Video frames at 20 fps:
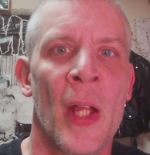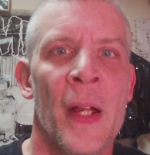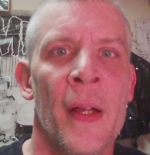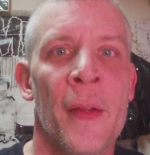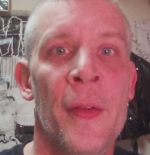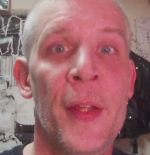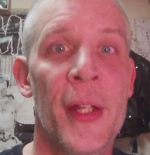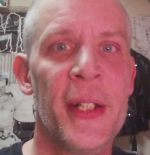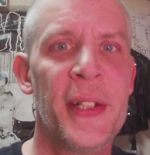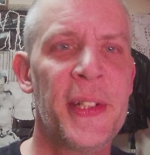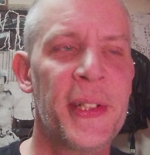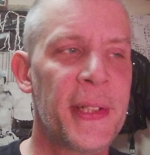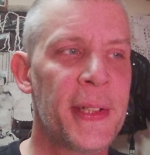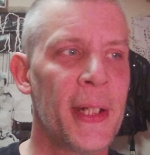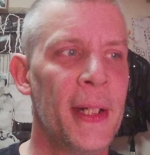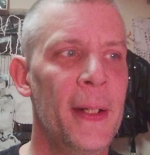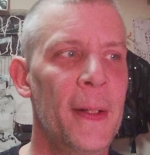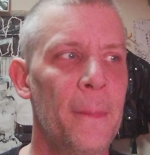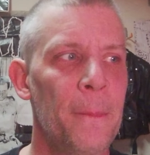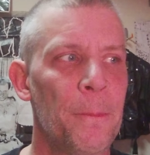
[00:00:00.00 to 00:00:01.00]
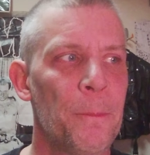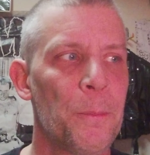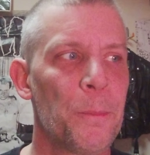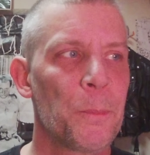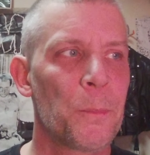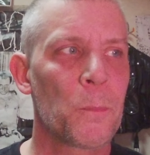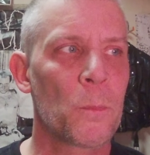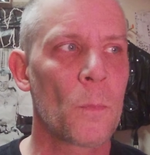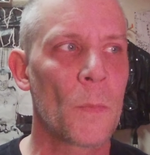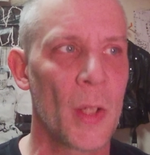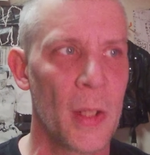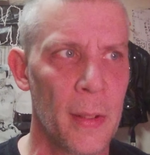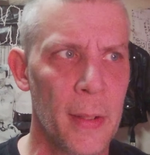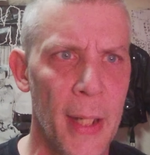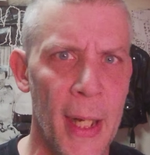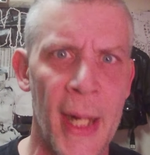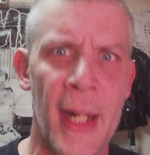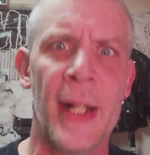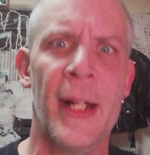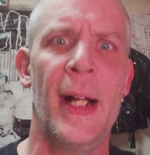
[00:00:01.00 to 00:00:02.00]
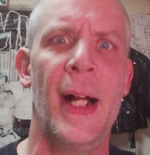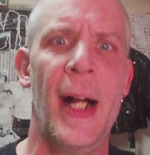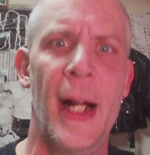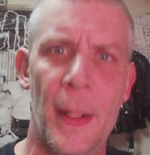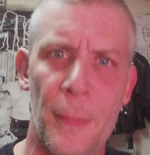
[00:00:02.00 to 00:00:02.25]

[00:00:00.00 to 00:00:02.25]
This, I